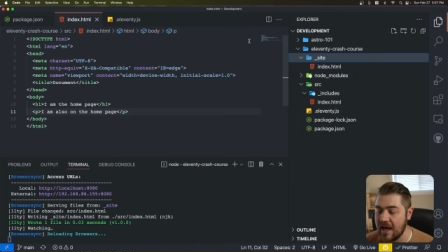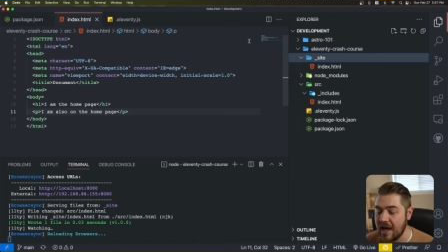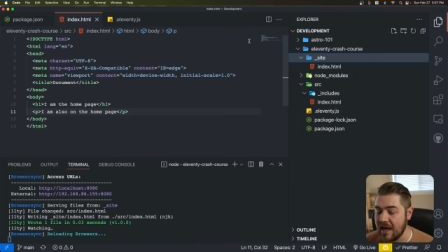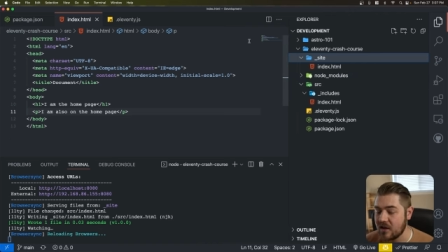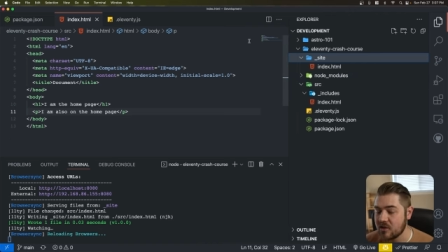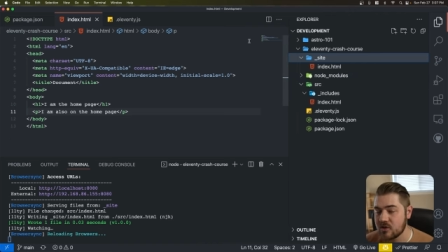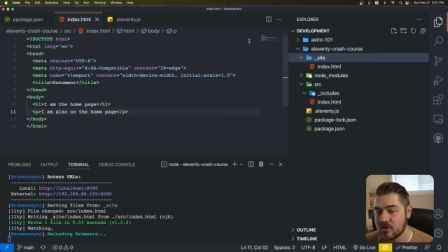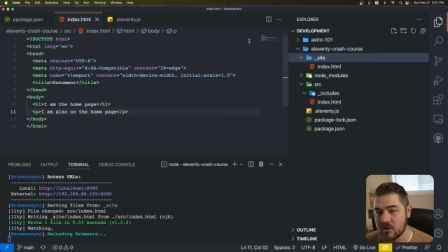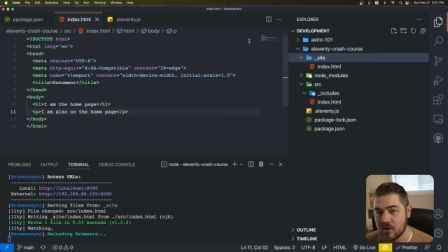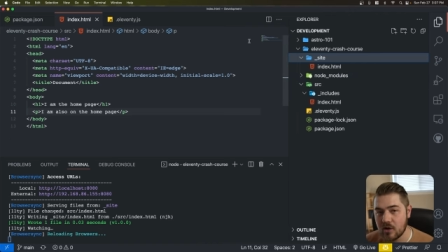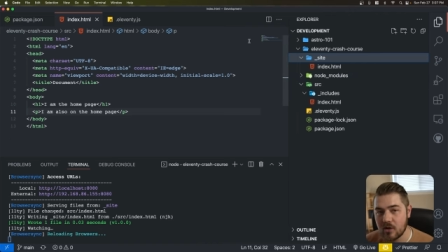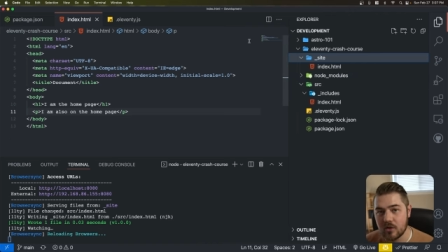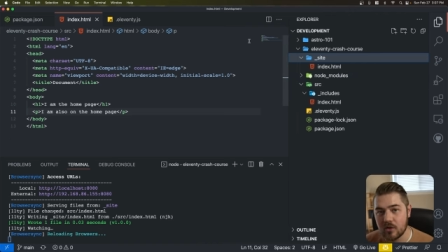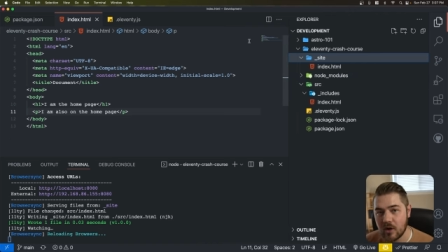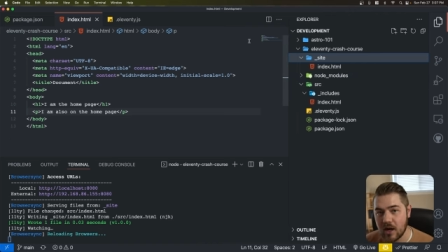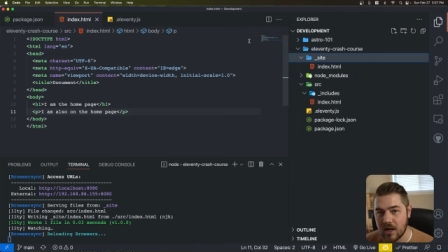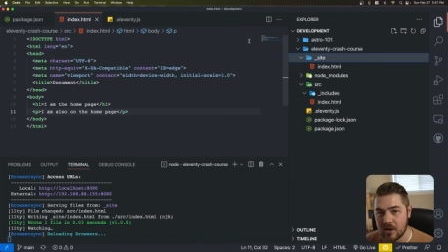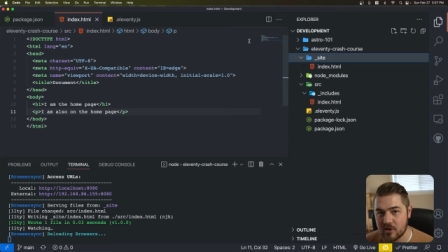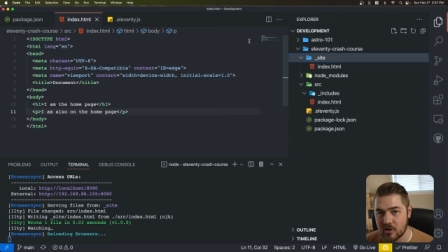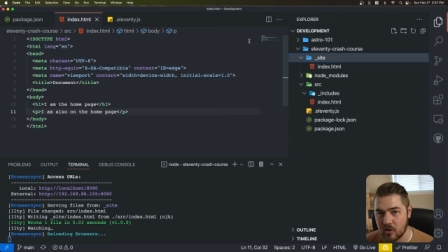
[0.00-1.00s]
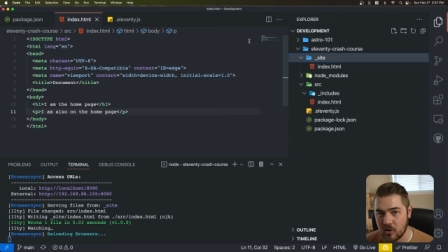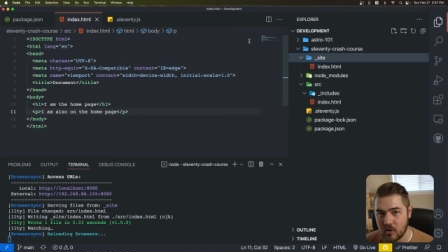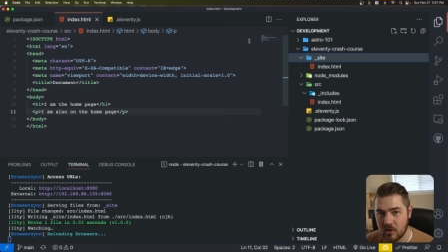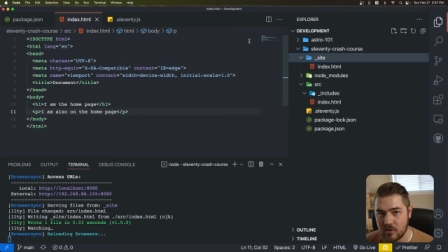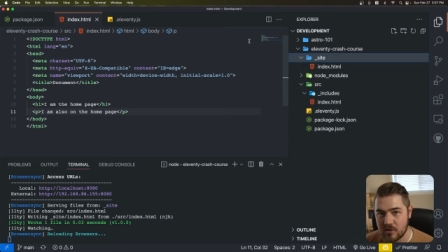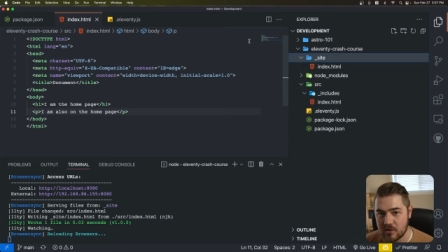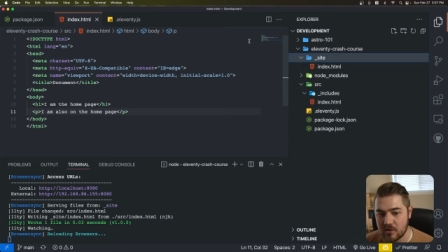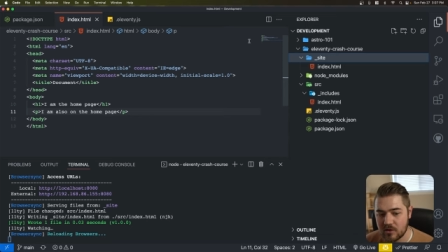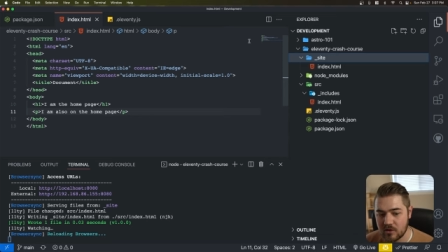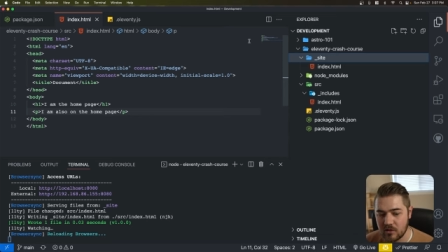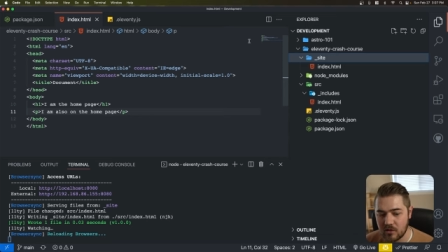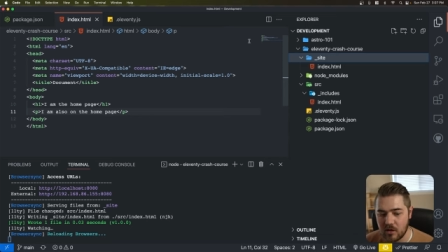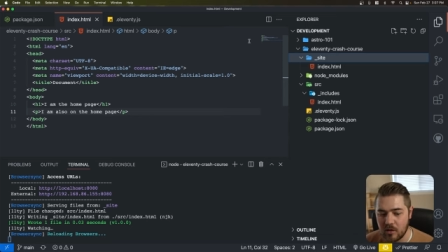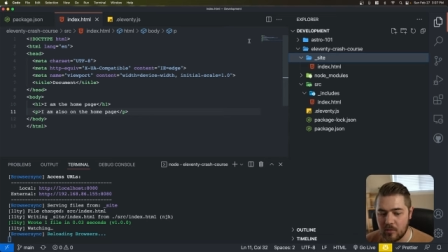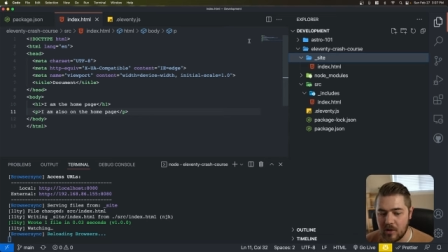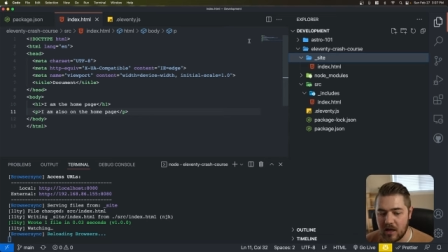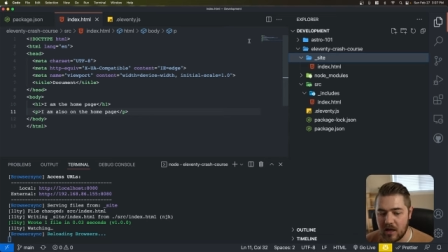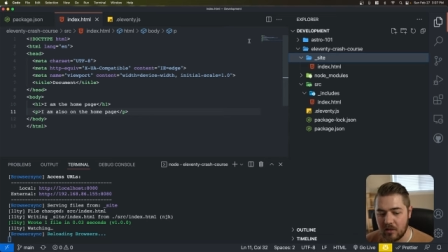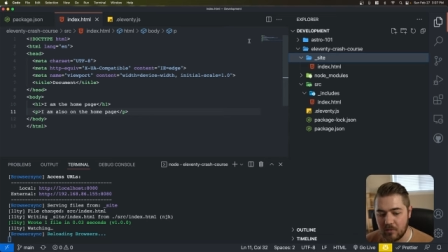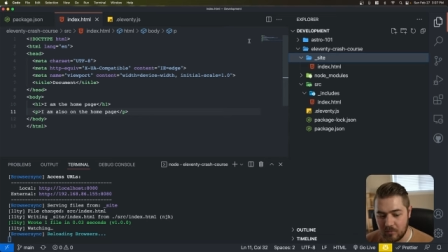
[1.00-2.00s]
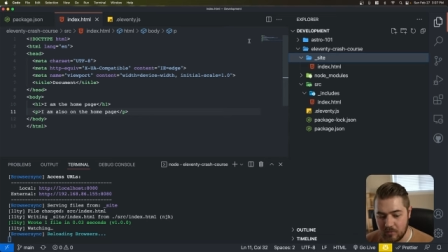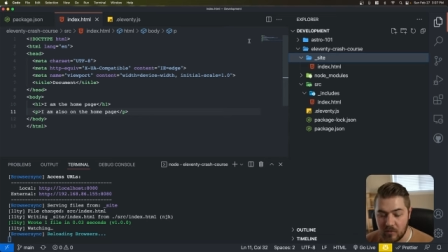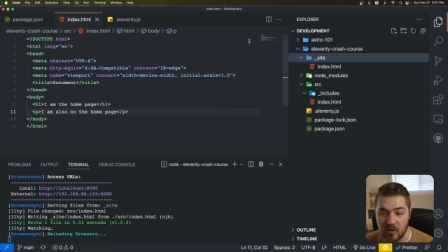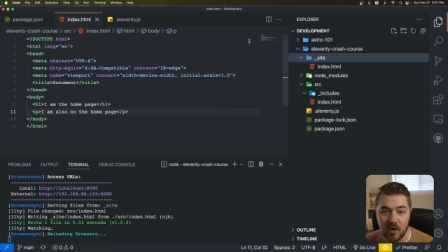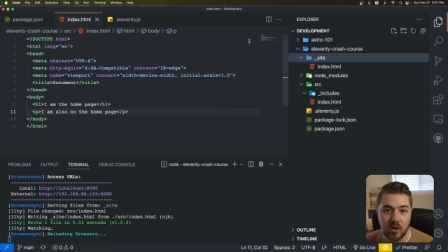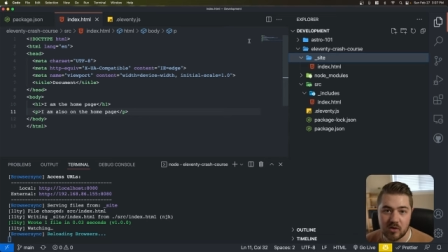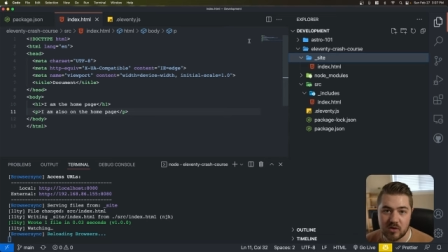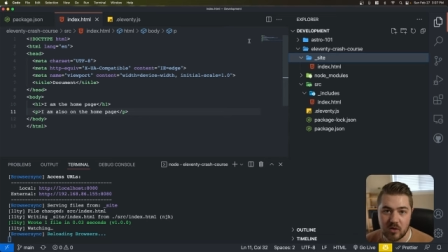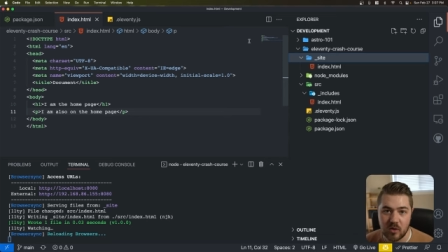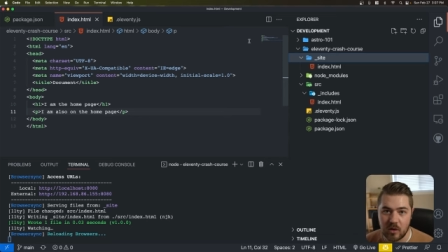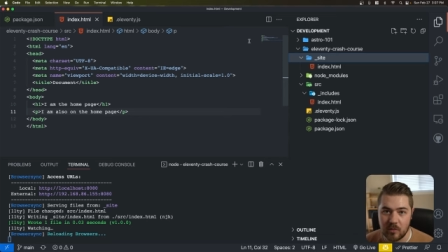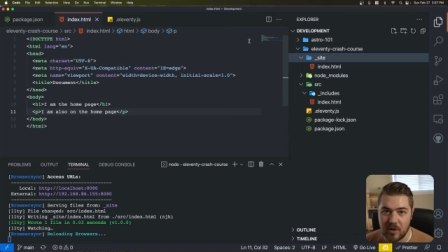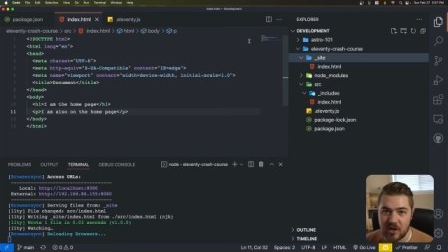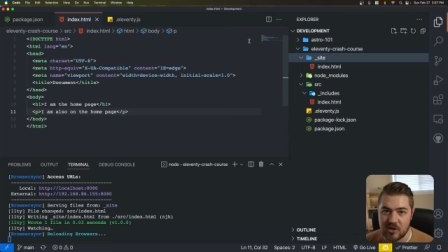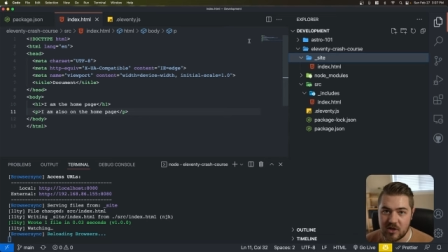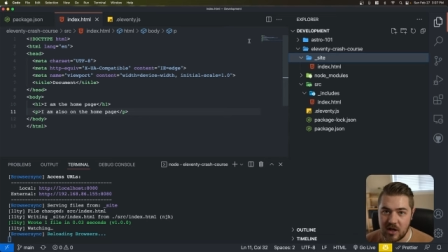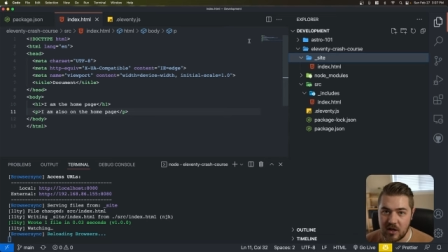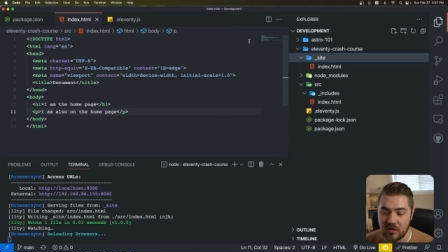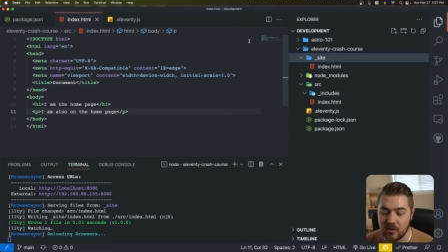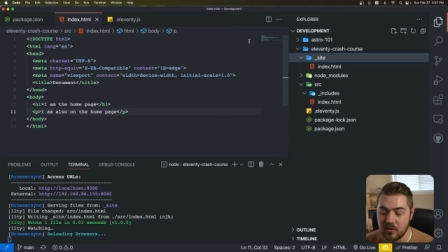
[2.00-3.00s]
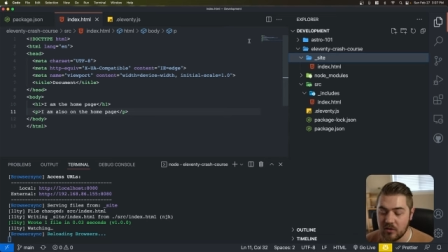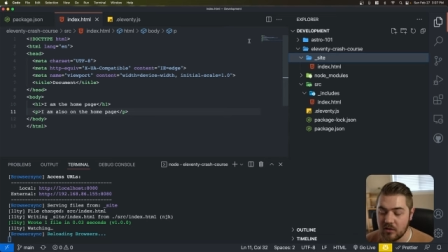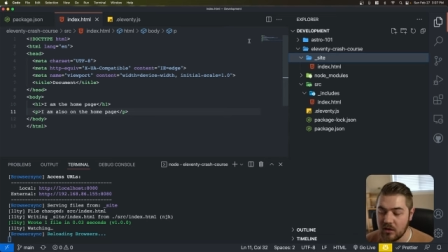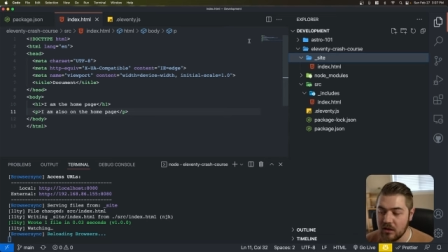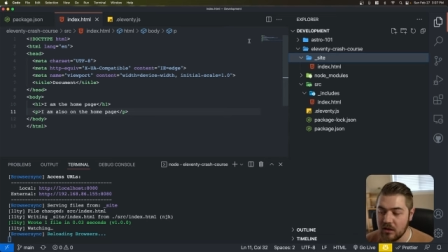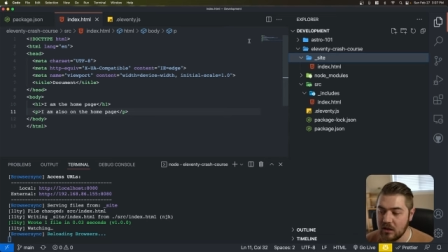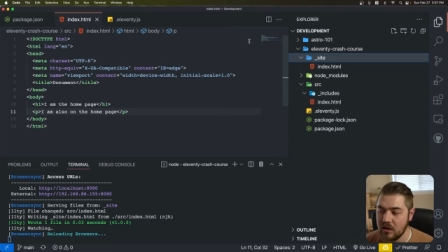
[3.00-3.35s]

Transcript: Astro Crash course on my also on my channel.